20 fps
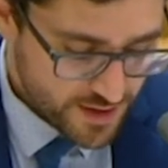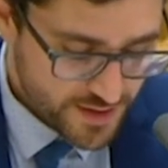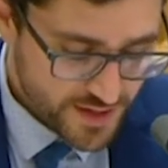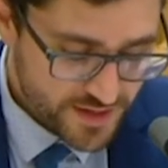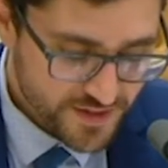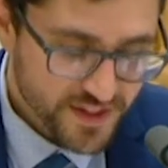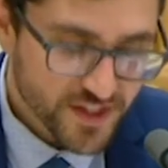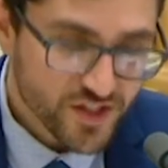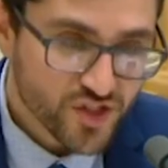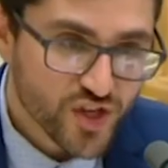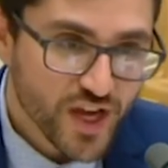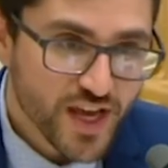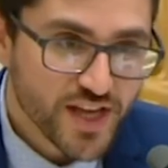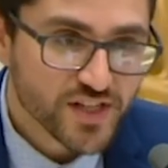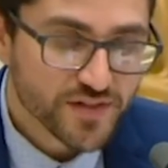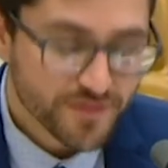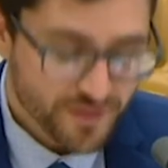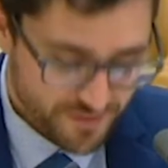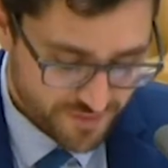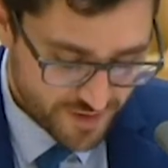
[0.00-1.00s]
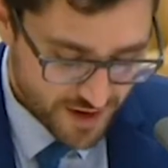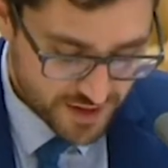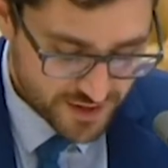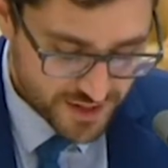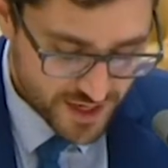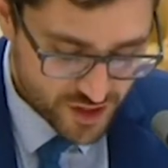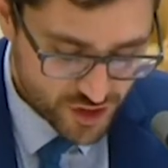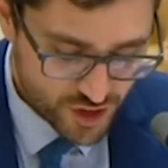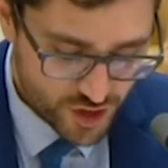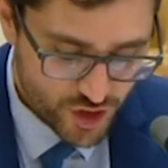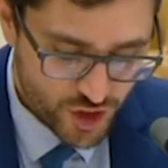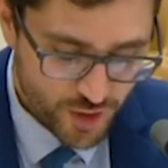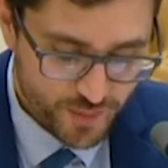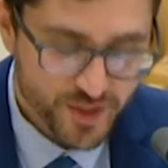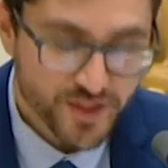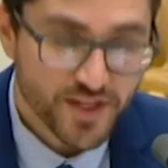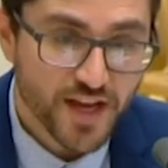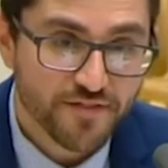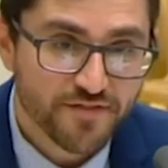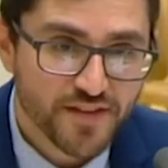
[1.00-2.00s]
This can change if the foundation
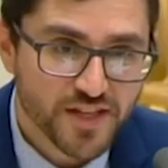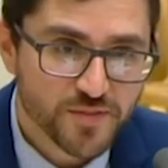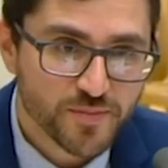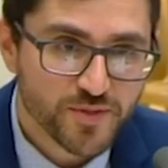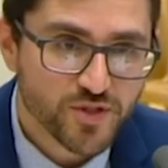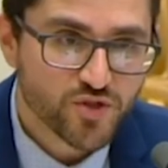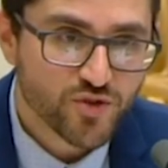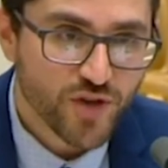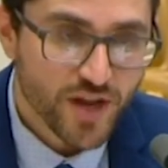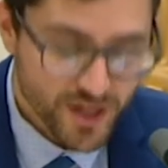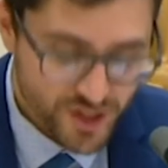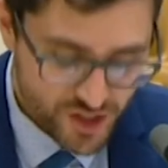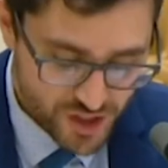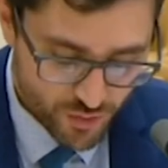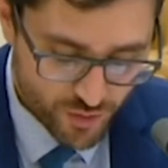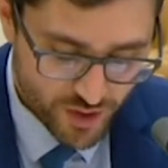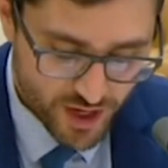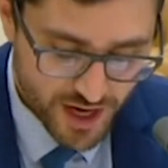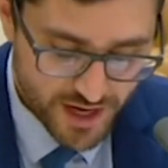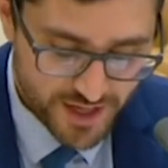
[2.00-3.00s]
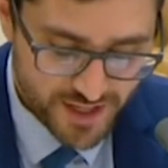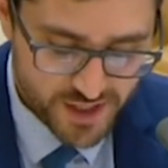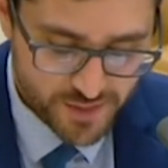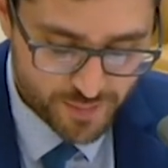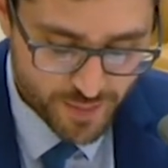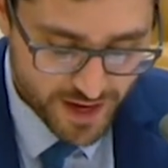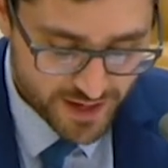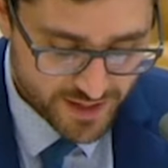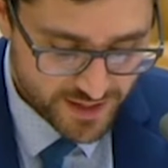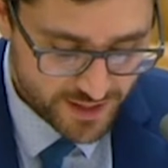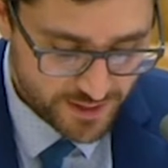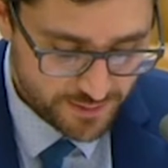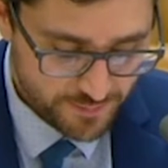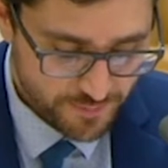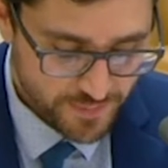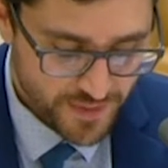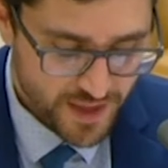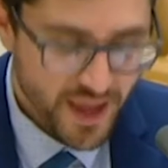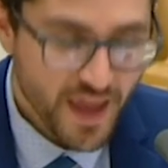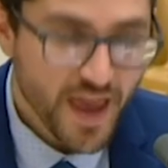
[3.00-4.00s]
adopts a divestment strategy regarding its
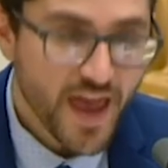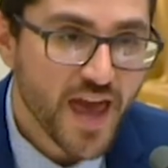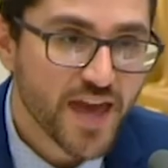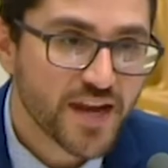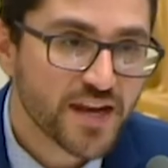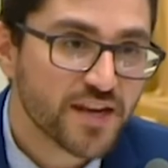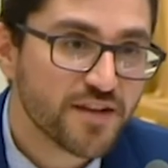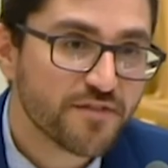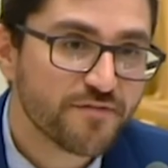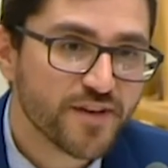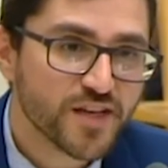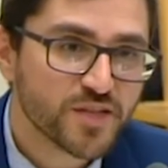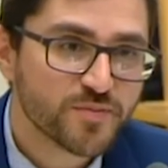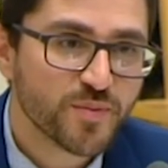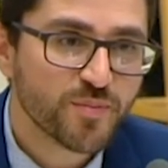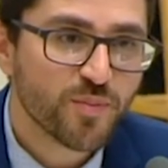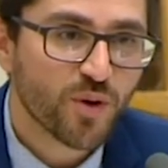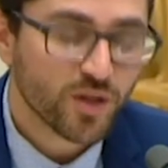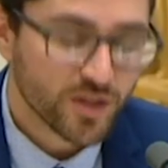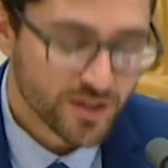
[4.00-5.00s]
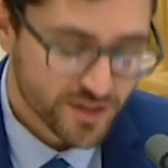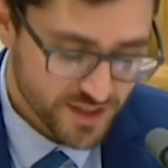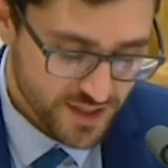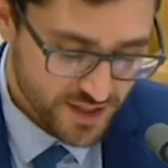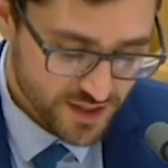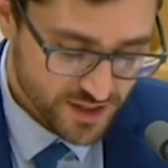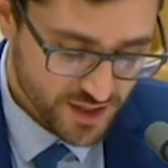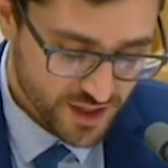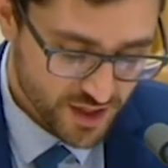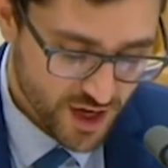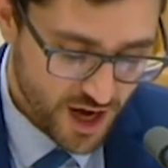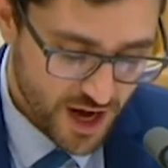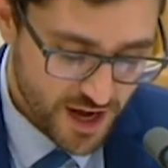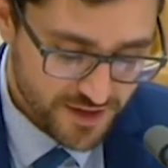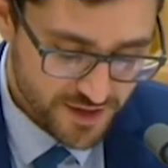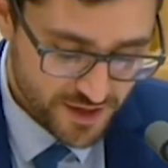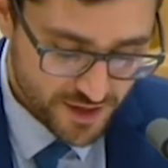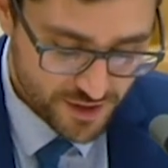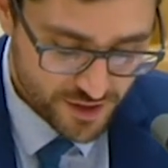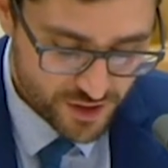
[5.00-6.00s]
banking and an investment policy to
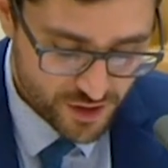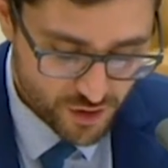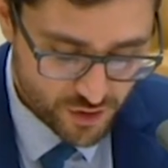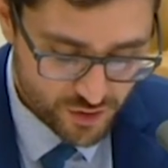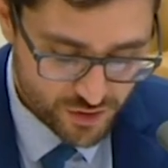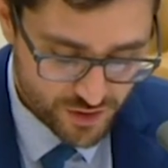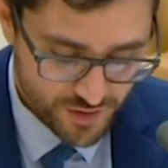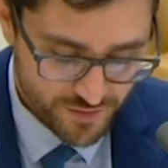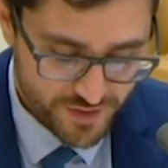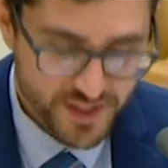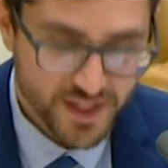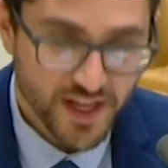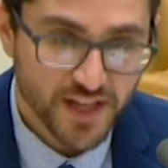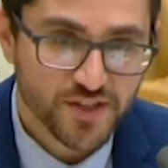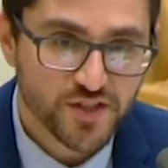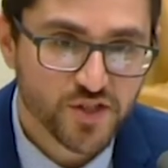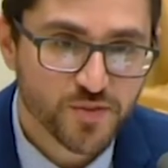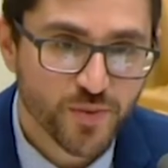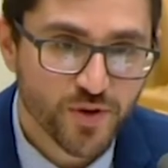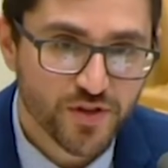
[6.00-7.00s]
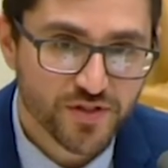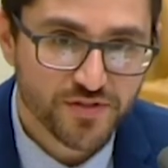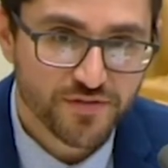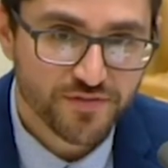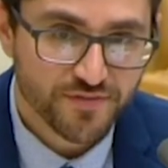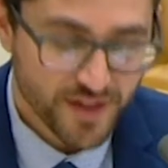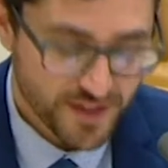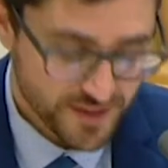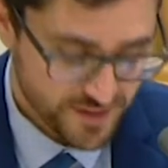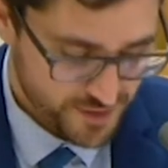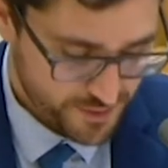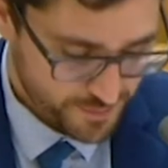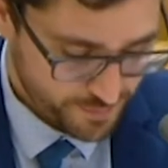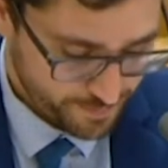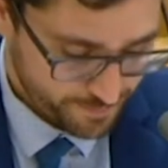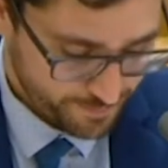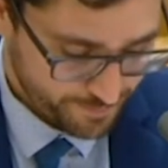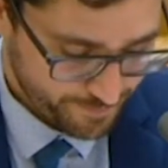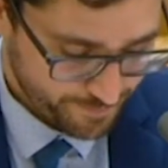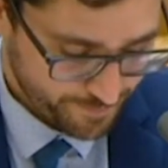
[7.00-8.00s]
guide the use of its undisbursed funds.
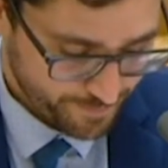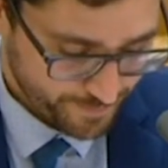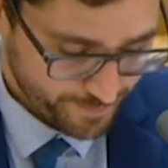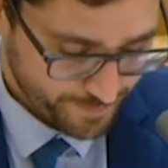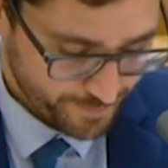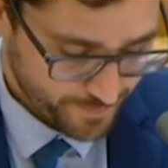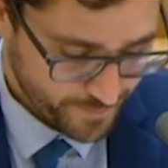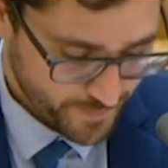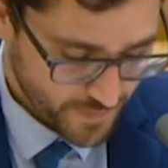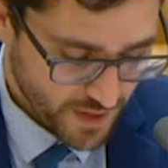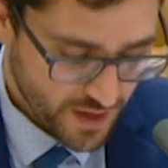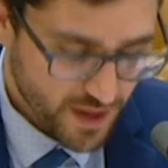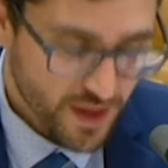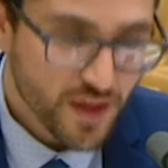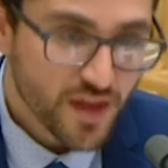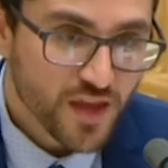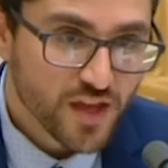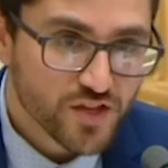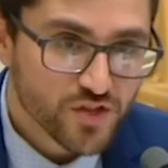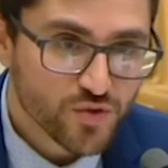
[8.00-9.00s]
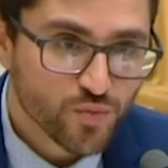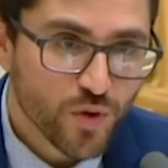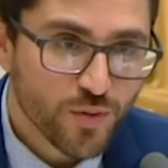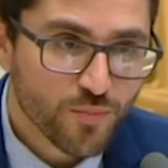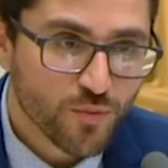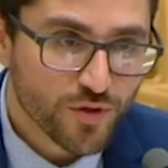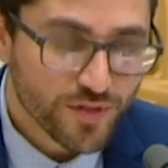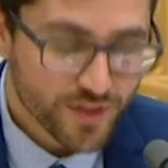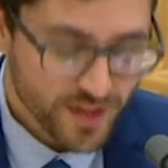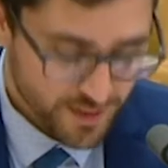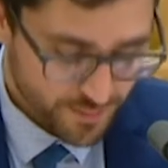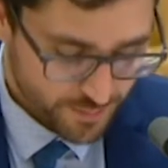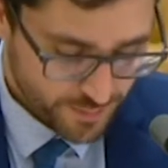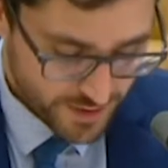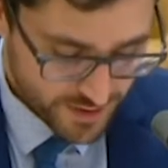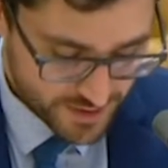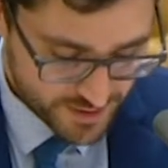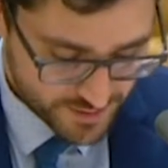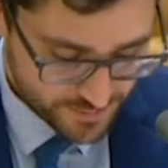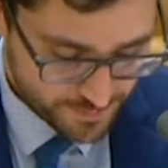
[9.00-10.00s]
Just one more thing,
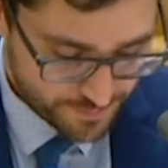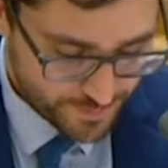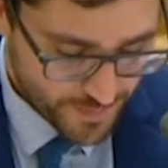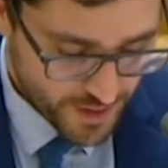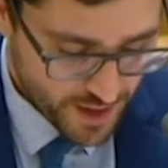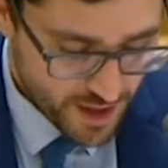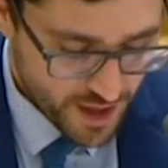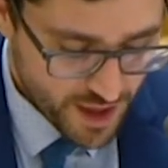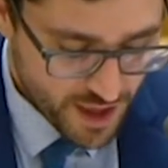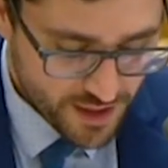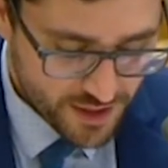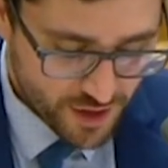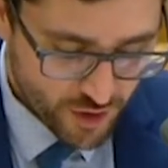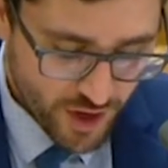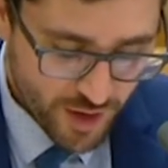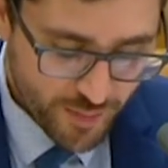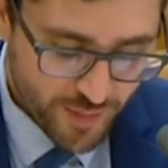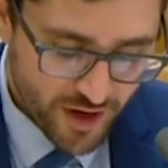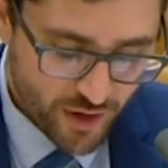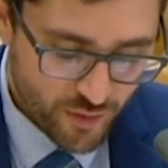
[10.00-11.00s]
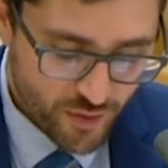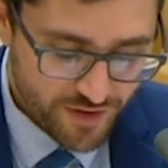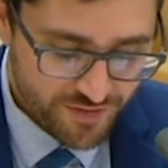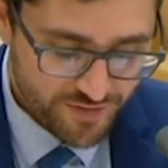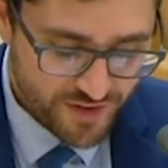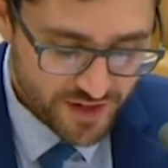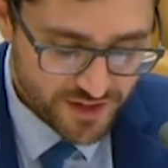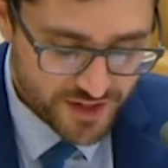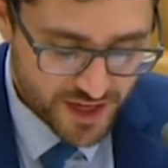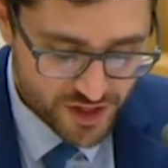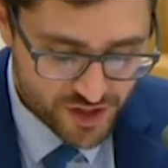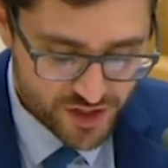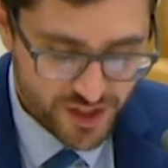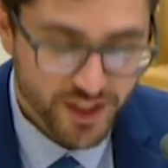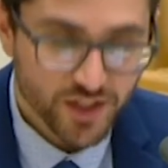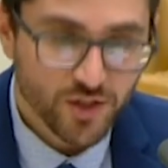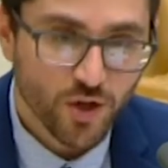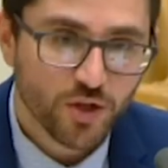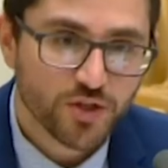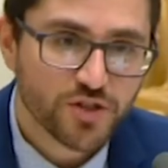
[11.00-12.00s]
please. The Great Barrier Reef
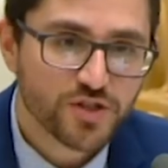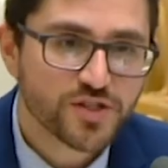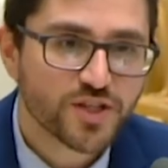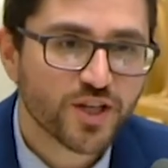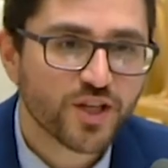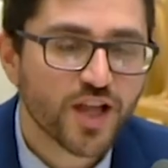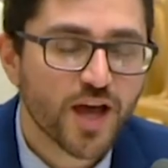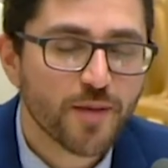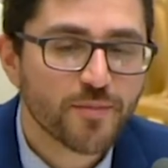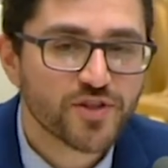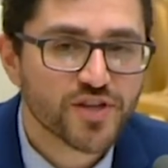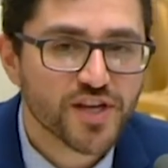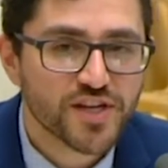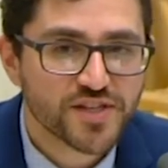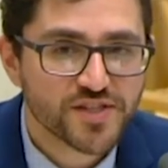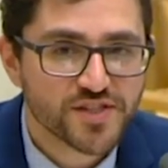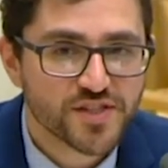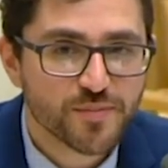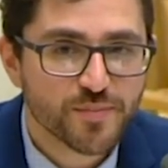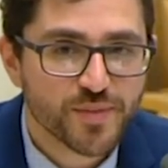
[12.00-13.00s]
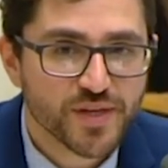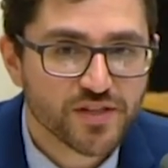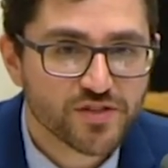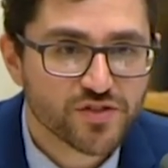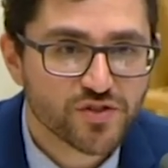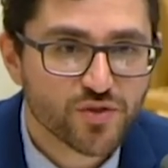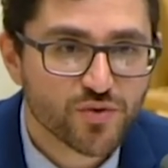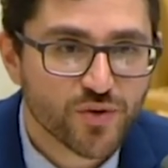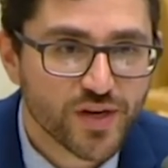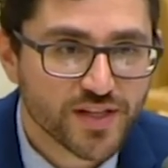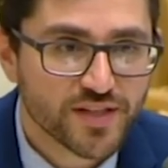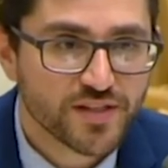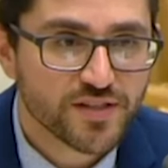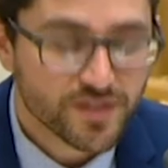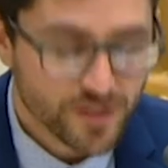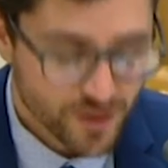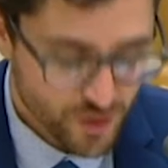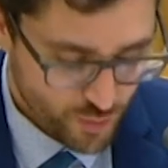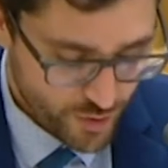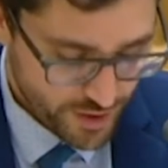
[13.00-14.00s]
Foundation acknowledges that climate change is the biggest threat
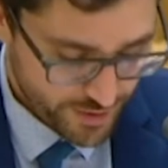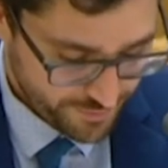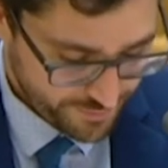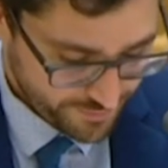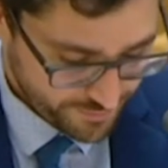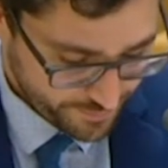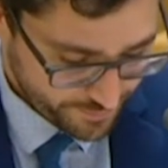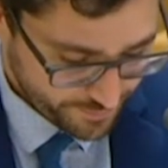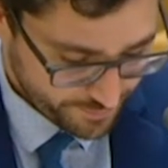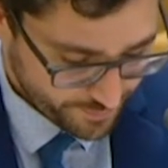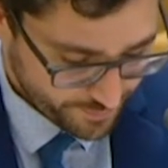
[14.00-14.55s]
to the reef.